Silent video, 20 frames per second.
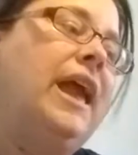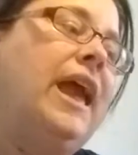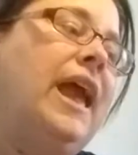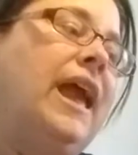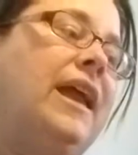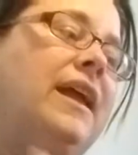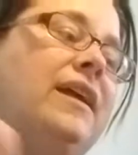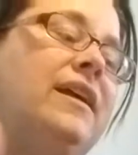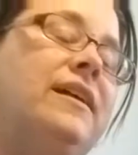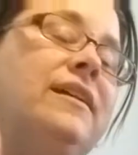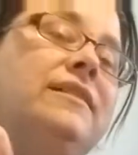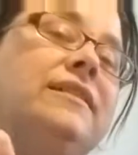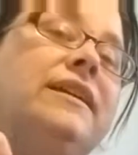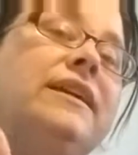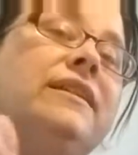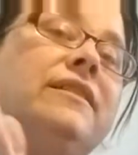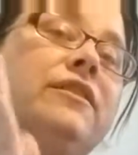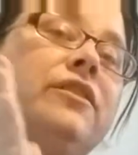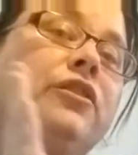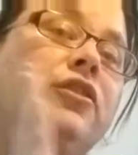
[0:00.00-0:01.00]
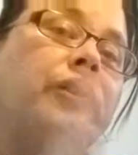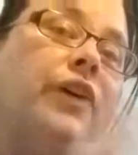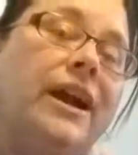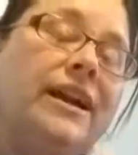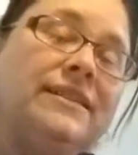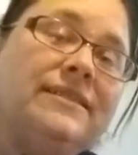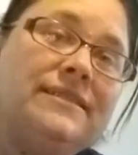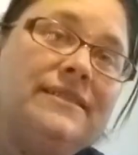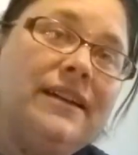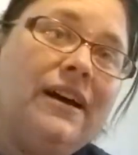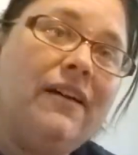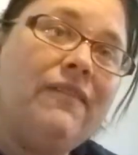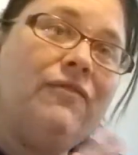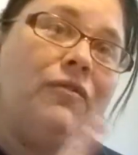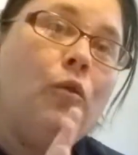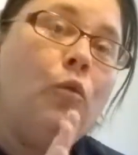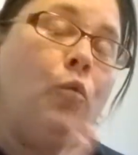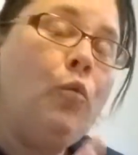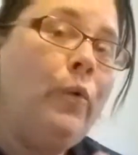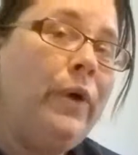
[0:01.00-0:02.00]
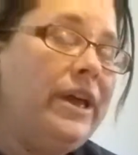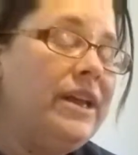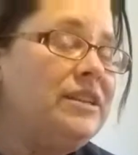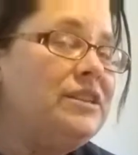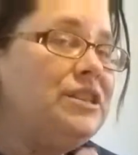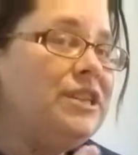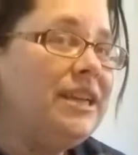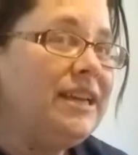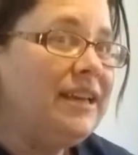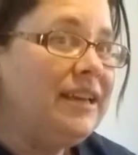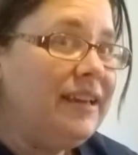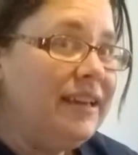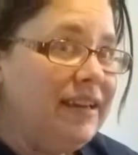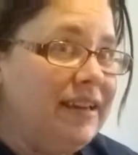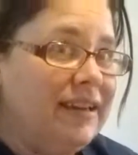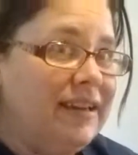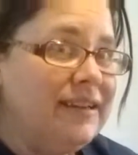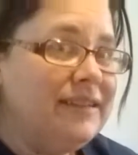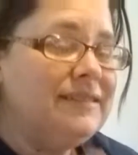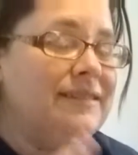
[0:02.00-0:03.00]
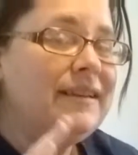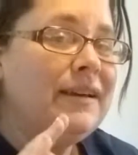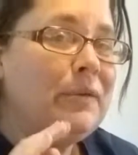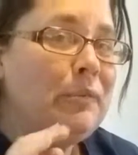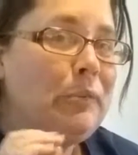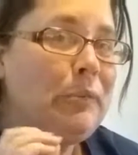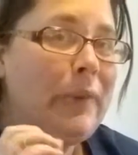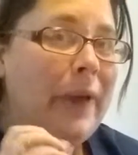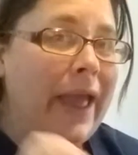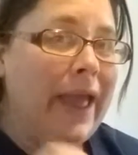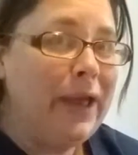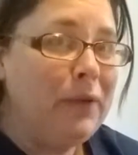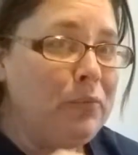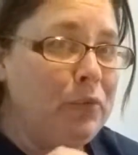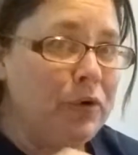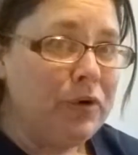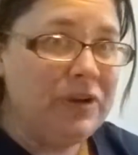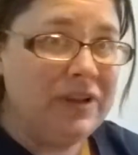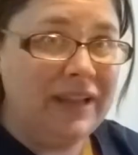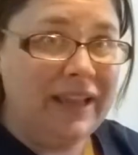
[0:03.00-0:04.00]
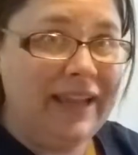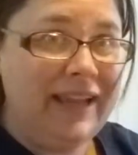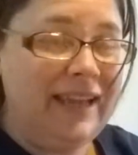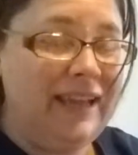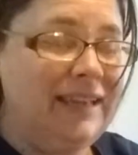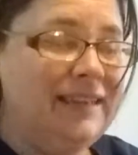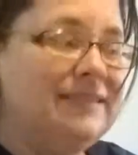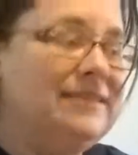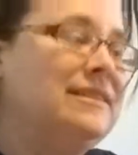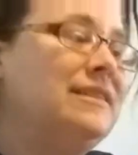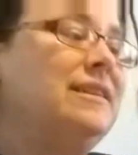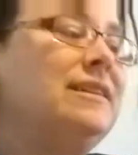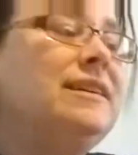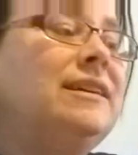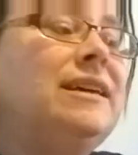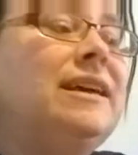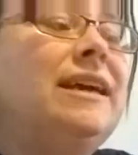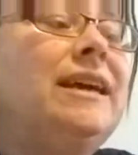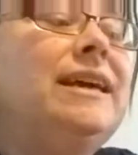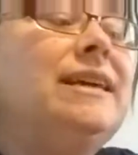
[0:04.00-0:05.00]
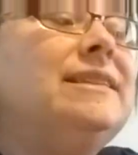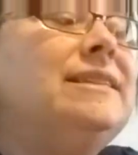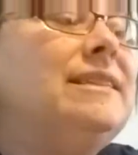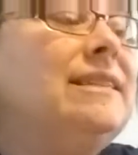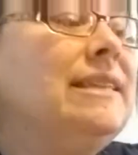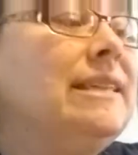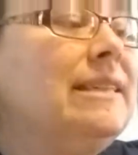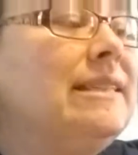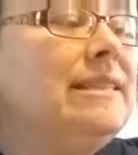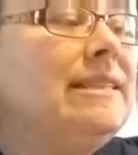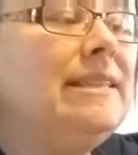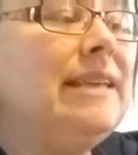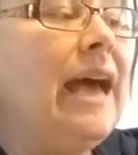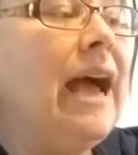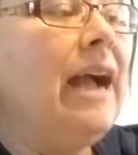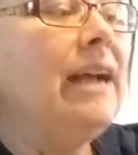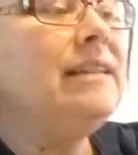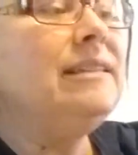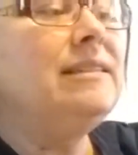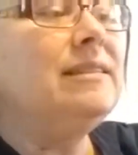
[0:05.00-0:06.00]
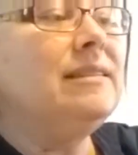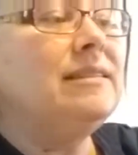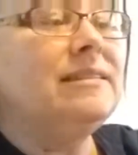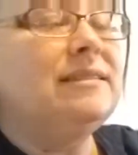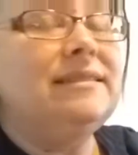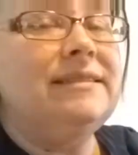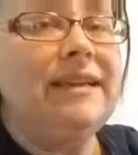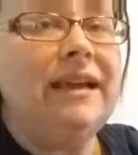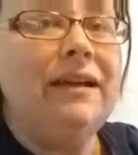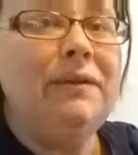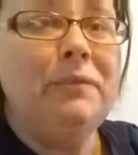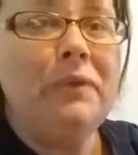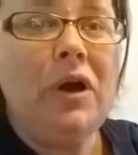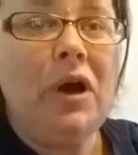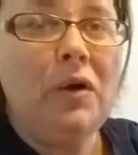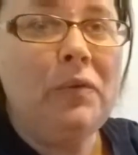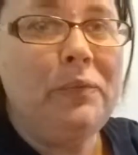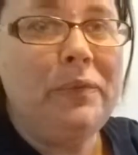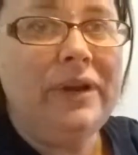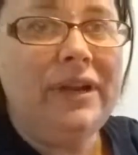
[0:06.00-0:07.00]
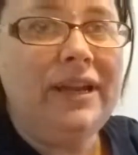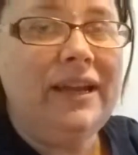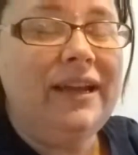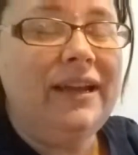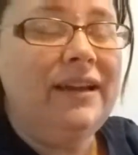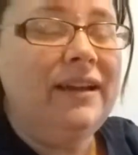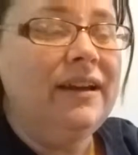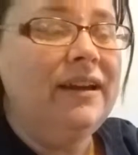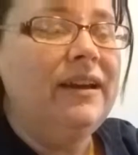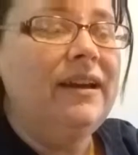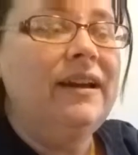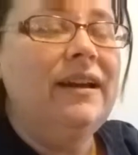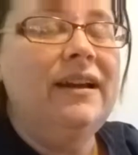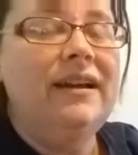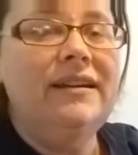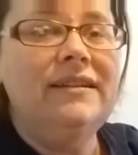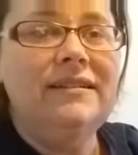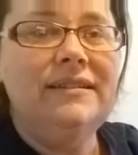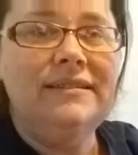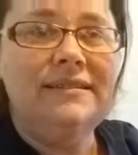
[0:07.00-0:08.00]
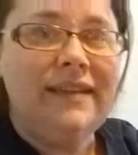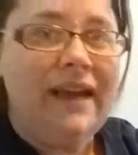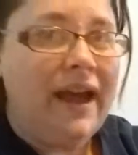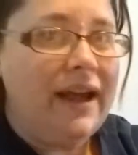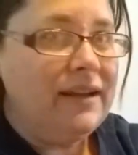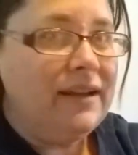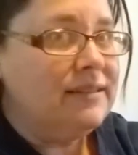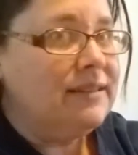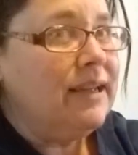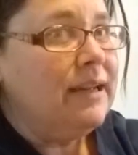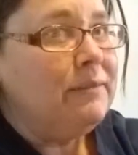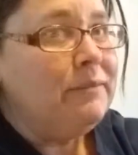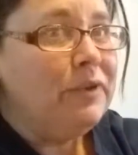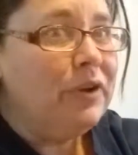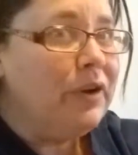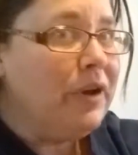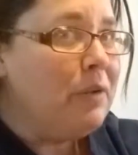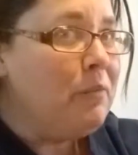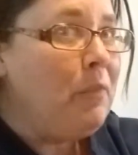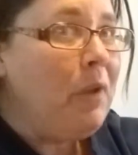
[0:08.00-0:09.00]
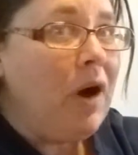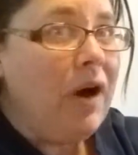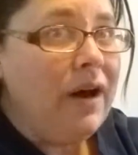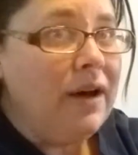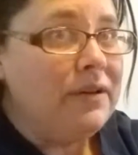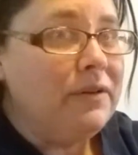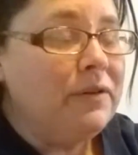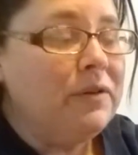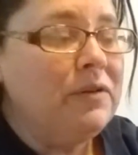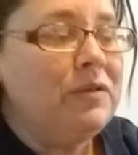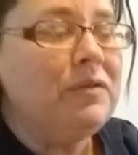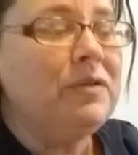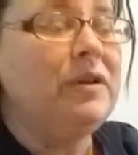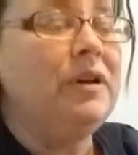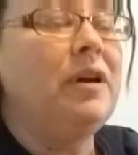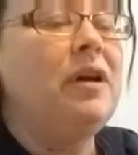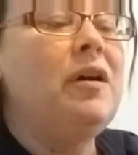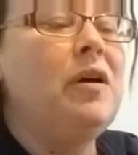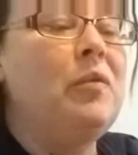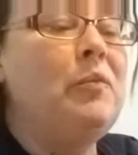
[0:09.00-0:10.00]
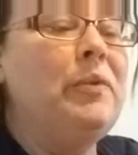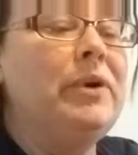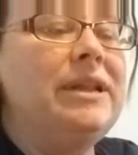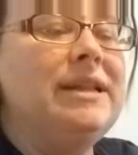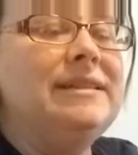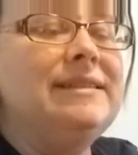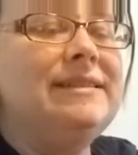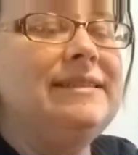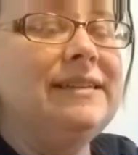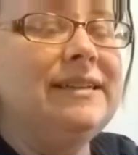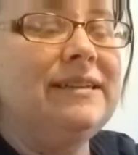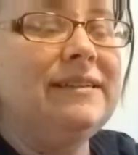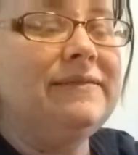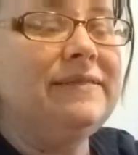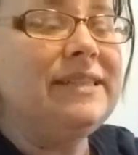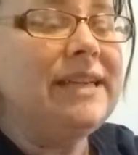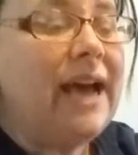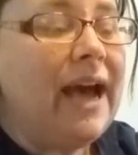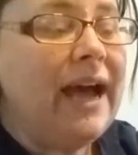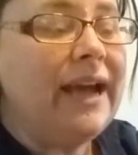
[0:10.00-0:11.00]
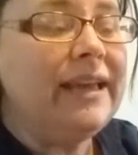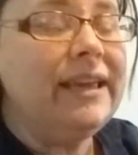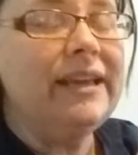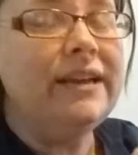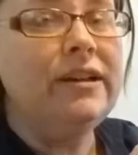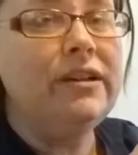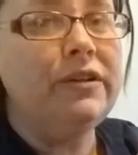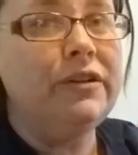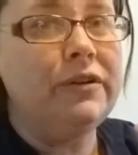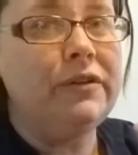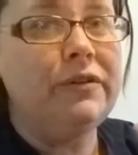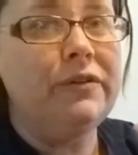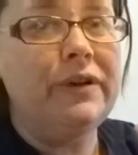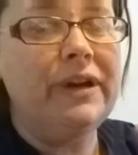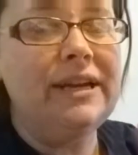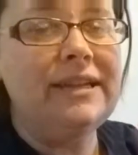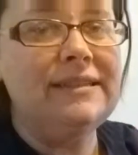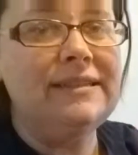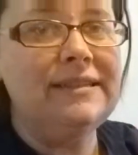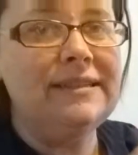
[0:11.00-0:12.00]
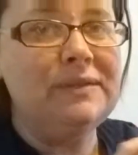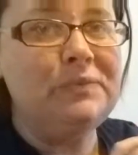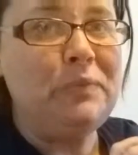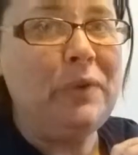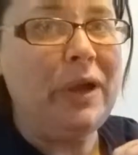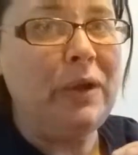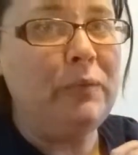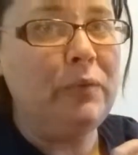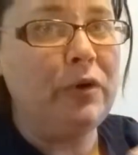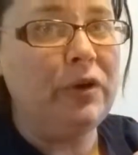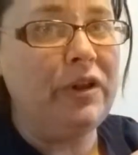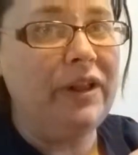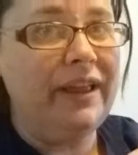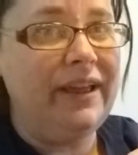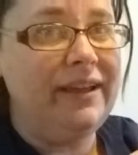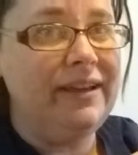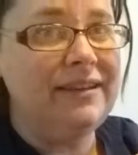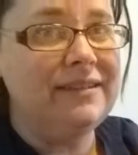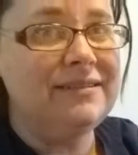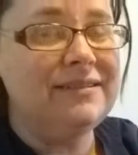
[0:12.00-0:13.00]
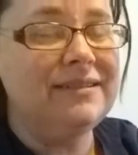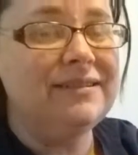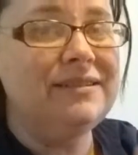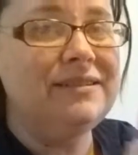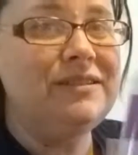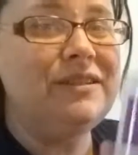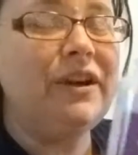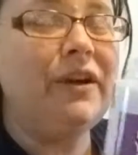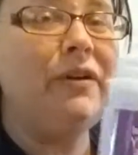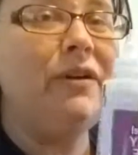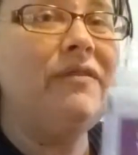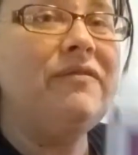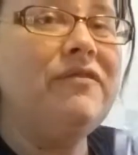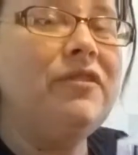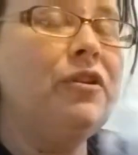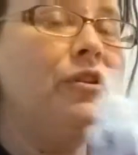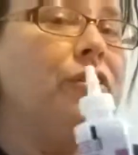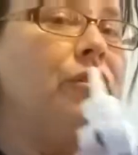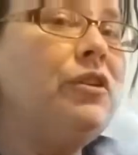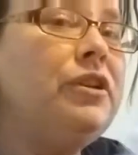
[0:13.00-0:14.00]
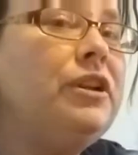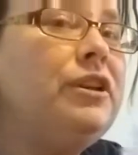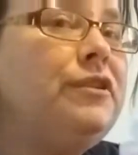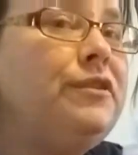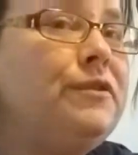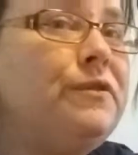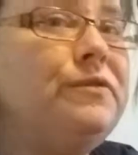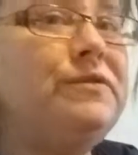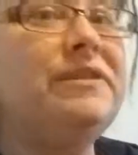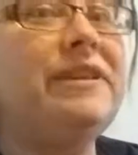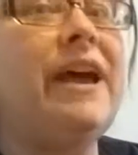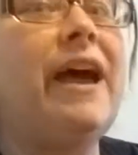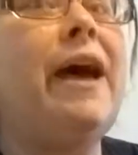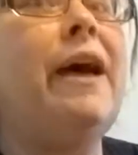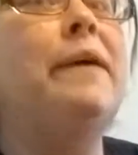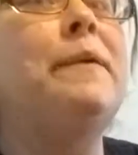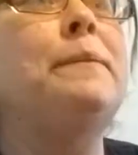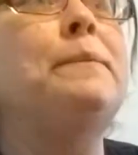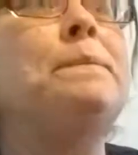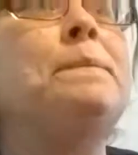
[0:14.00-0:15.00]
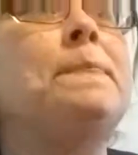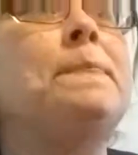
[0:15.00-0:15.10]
And get the correct stuff, which is paper glaze. It's the exact same company, exact same looking bottle, but instead of tacky glue, it says paper glaze. So if you're going to use that,